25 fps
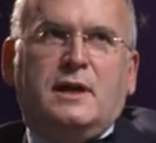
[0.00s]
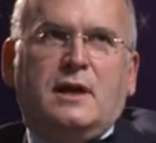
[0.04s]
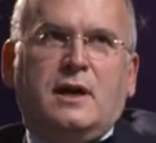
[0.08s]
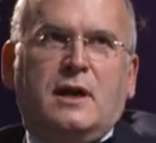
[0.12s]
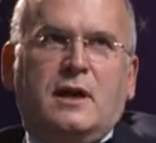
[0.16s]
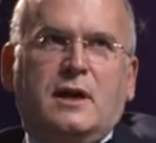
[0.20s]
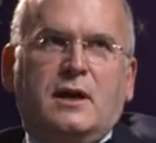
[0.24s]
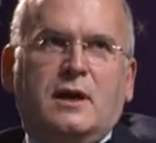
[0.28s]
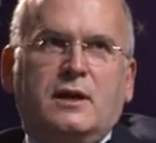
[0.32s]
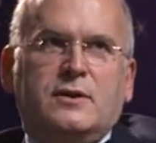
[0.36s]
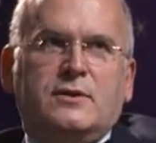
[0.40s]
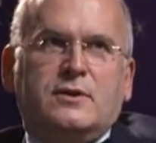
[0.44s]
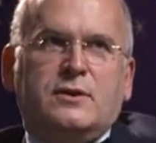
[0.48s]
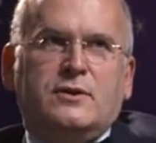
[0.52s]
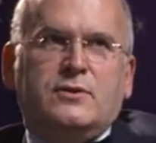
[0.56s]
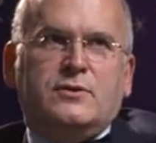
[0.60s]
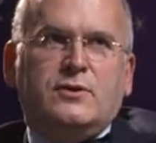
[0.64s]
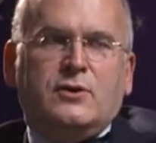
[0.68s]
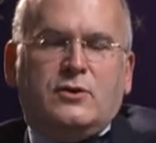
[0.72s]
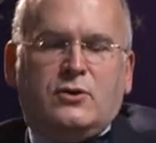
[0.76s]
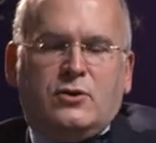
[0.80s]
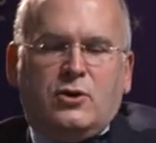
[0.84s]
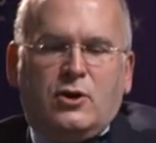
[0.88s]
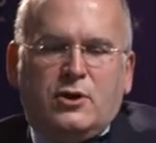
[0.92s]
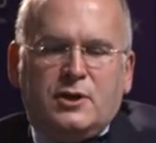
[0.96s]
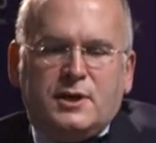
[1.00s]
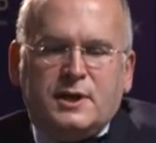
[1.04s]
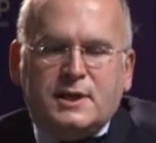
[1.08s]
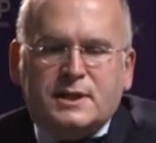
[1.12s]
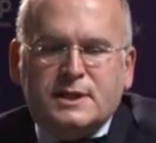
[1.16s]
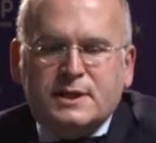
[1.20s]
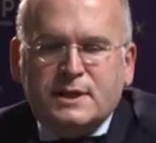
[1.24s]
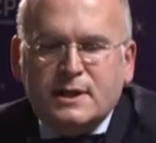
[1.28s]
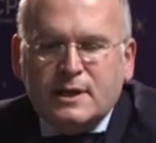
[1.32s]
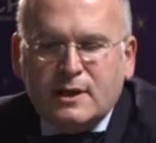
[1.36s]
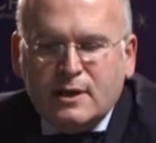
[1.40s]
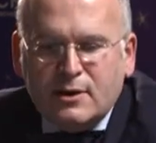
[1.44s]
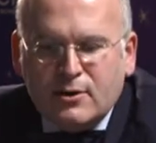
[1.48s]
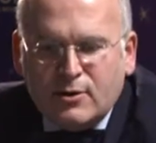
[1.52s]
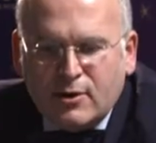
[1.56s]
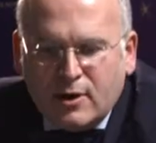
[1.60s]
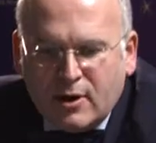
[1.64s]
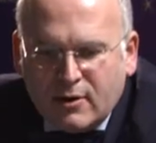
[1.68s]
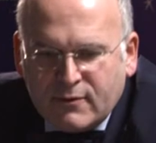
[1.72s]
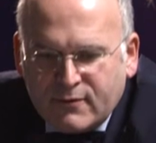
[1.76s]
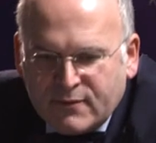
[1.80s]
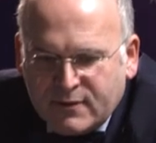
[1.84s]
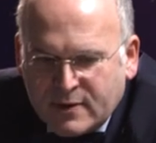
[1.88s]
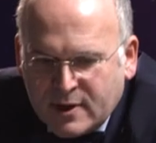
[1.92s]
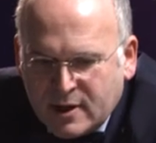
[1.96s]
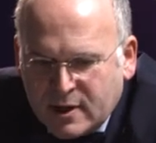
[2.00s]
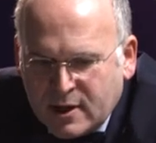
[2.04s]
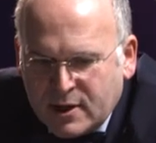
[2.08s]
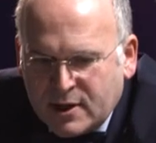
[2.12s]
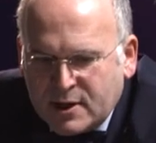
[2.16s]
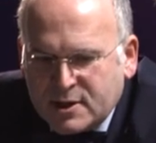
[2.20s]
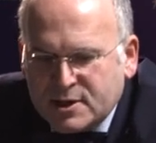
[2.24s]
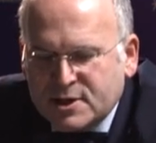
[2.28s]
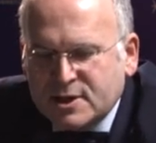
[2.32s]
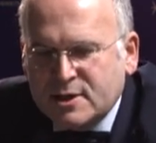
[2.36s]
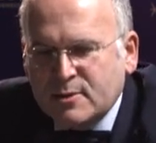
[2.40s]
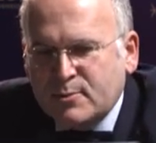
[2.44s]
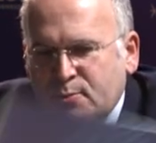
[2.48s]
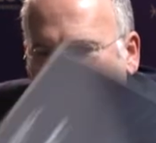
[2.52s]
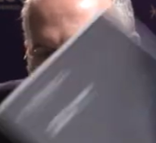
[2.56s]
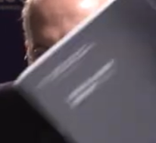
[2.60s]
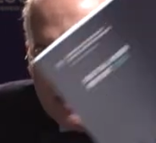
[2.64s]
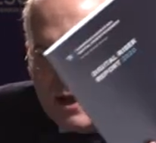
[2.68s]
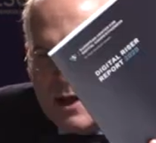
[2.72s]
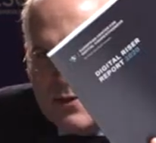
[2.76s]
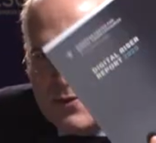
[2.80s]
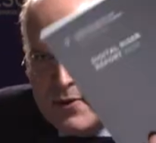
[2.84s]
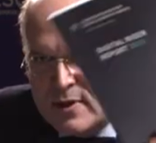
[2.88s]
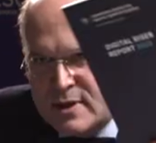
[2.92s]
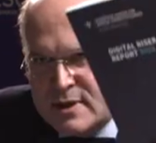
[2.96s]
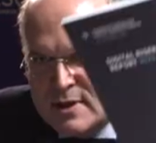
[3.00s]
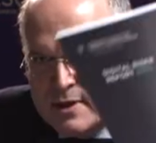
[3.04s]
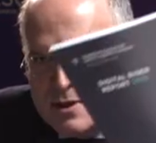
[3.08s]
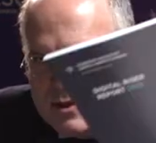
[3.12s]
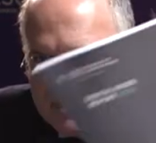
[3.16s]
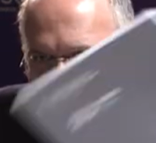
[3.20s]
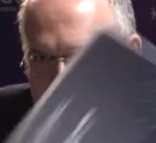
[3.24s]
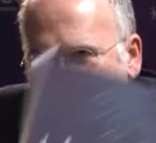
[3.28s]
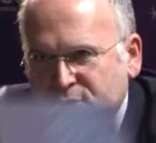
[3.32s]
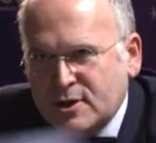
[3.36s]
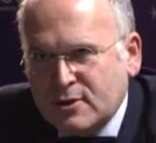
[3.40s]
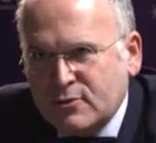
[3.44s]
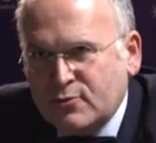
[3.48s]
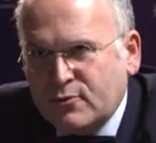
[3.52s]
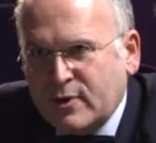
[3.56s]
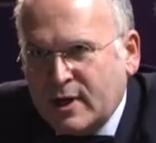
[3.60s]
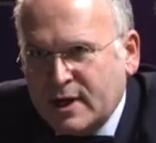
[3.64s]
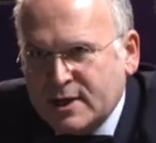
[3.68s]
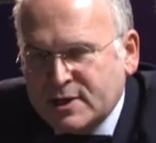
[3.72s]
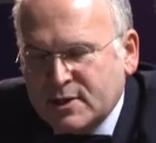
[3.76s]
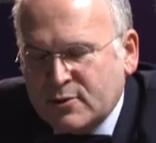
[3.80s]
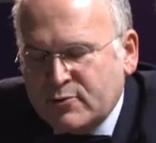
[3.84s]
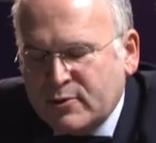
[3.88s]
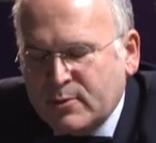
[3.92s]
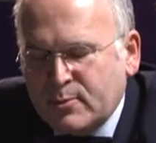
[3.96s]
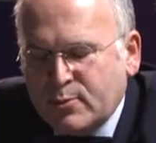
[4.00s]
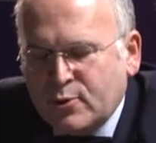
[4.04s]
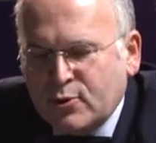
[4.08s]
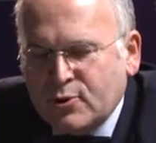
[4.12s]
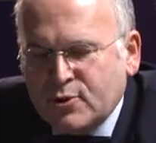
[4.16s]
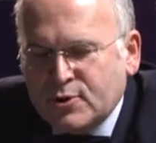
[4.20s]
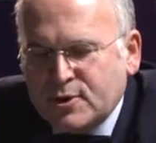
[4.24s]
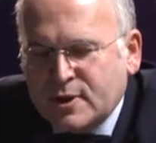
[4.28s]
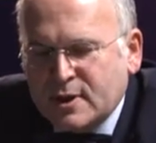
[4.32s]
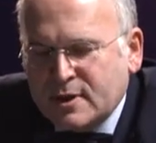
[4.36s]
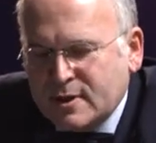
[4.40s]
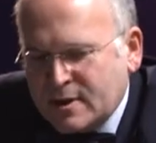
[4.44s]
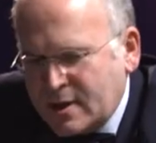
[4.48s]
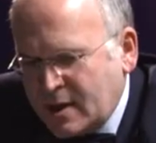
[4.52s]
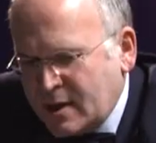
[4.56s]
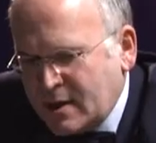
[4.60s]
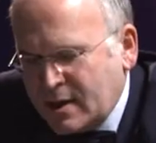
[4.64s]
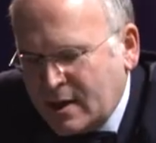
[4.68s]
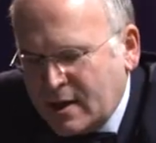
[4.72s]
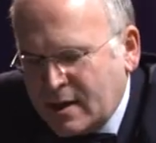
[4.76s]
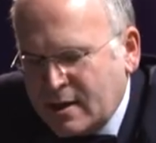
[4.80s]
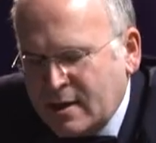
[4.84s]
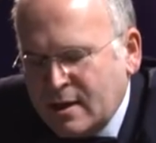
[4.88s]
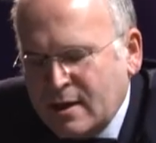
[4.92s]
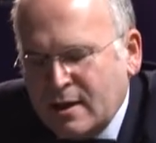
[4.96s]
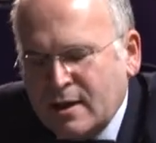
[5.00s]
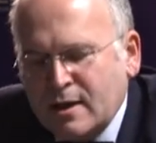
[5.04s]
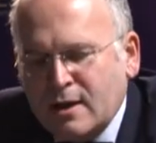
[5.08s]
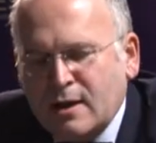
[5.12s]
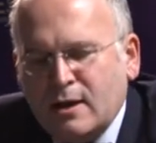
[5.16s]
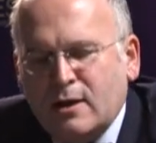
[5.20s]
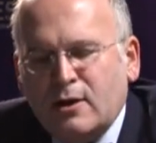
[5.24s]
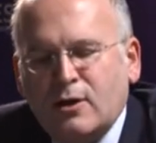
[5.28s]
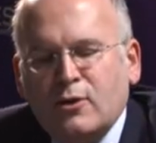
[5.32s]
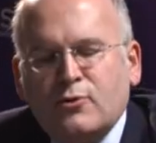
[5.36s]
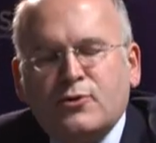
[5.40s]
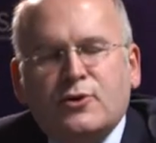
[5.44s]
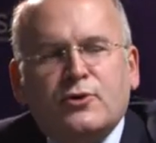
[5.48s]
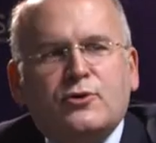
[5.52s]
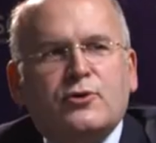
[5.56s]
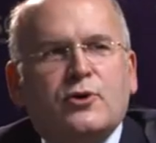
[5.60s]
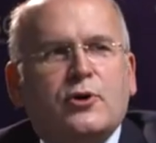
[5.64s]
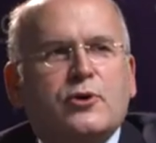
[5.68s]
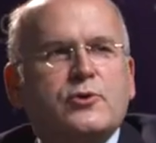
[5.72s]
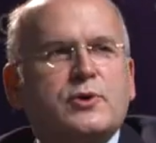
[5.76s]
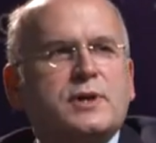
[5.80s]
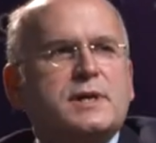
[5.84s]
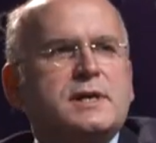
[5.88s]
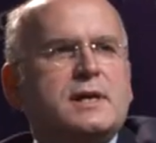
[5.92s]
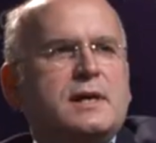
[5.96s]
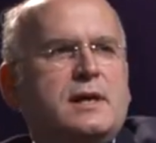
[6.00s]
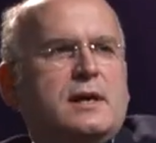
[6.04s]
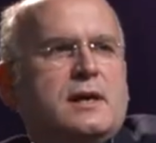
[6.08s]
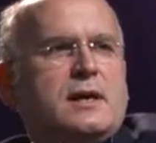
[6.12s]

The colleagues here of ESCP had this Digital Riser report, and I know you know it.